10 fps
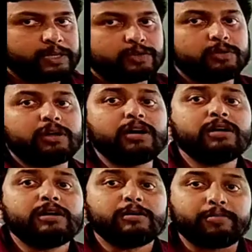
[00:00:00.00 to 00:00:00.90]
So
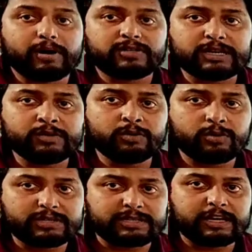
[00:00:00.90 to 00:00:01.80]
the person who
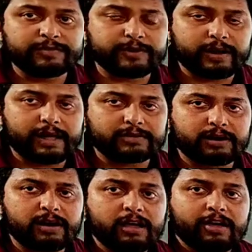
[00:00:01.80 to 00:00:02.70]
receives your
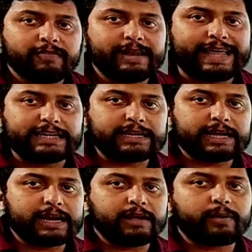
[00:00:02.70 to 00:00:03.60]
letter will get a
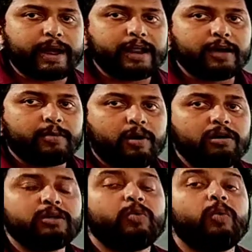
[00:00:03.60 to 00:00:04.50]
clear idea
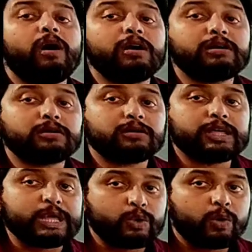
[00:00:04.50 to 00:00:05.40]
about
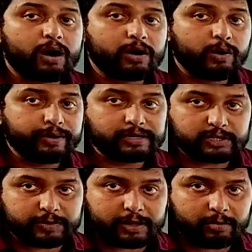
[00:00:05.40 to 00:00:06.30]
what you are going to
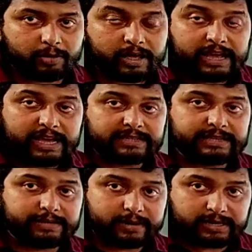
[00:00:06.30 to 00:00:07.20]
speak about. Is
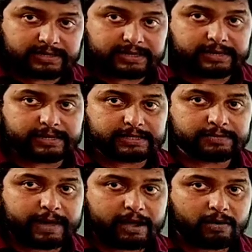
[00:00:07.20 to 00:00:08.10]
it a very serious
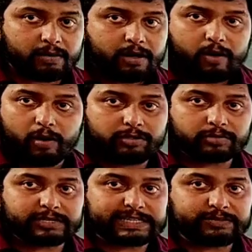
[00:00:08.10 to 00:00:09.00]
matter? All
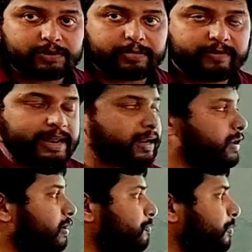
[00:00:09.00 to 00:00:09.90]
those things will be very
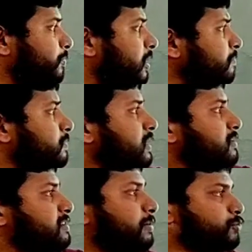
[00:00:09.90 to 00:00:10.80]
clear from the
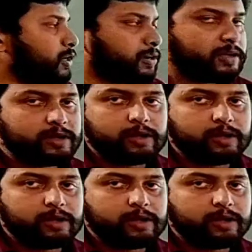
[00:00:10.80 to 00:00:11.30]
subject.